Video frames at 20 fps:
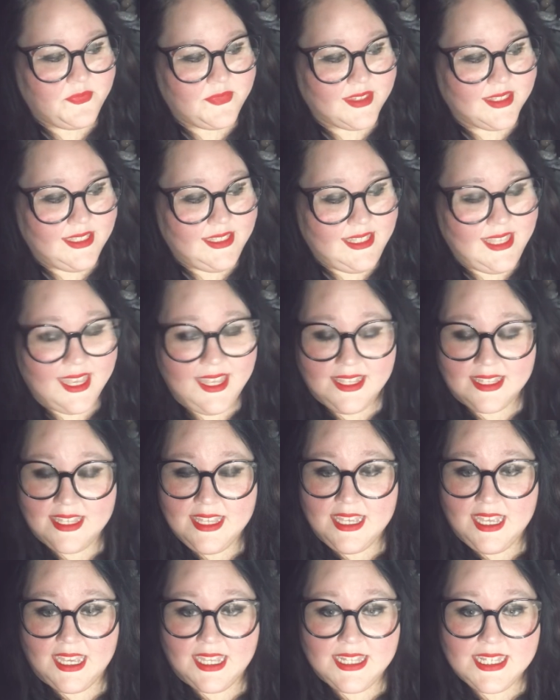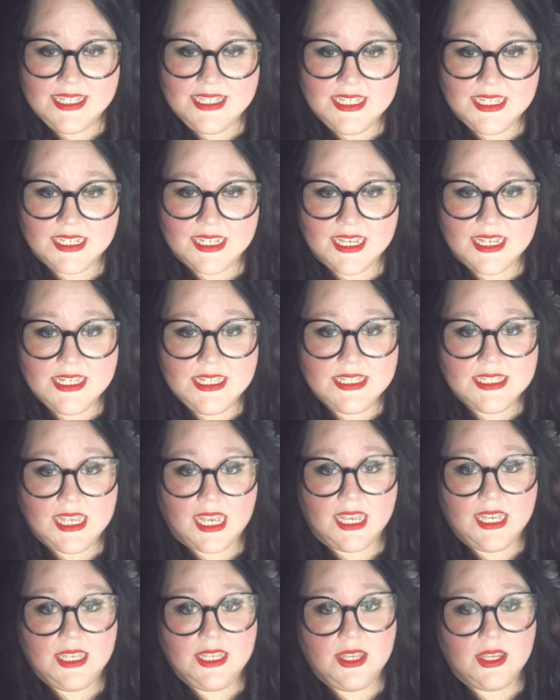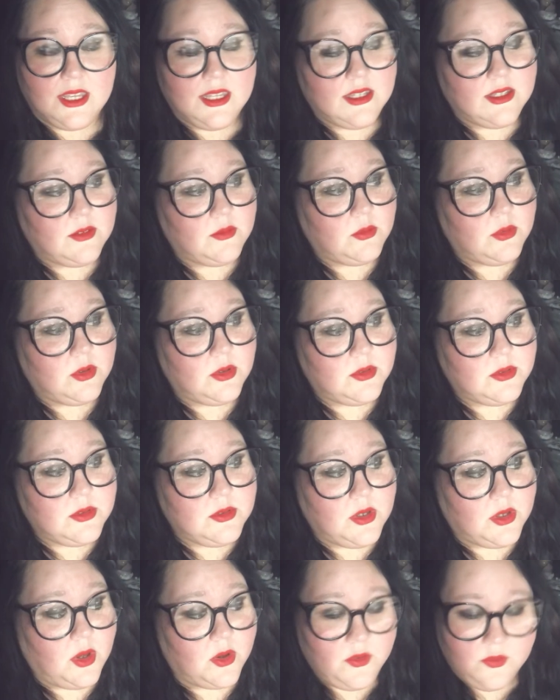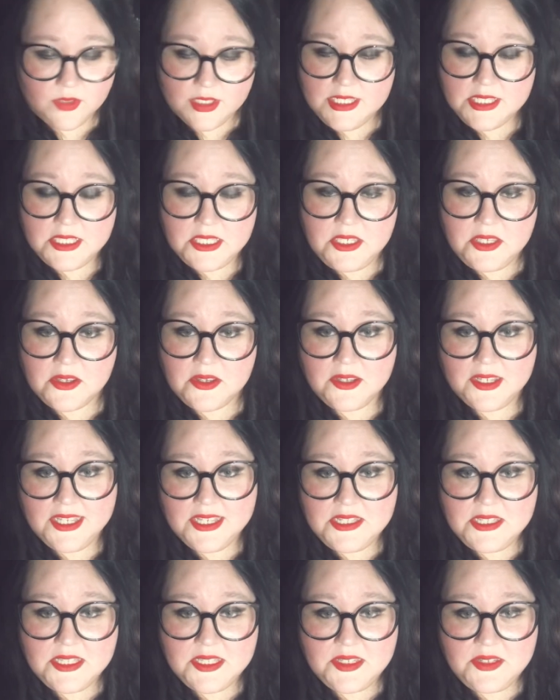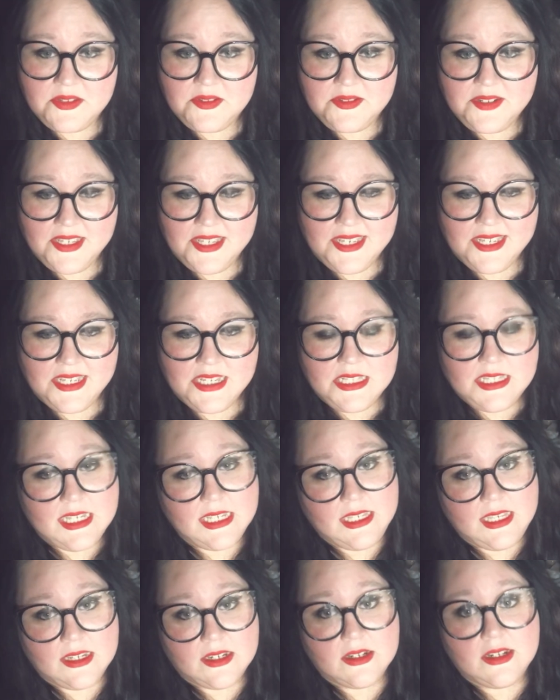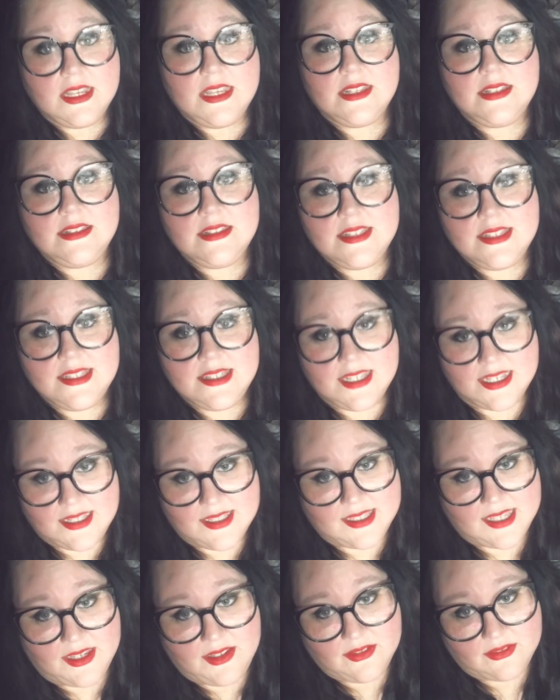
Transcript: yeah, that's it, guys. I will hopefully see y'all again soon. Take care and stay safe.